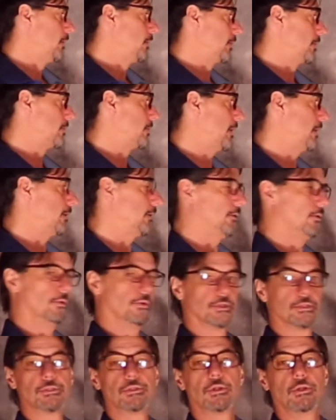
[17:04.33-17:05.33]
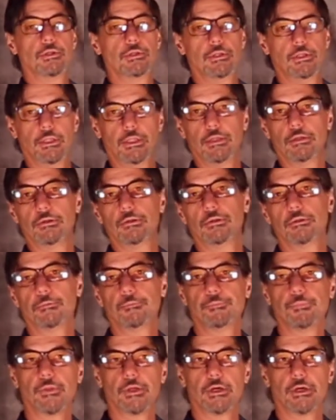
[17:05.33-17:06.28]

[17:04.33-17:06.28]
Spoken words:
we're trying to do this to heal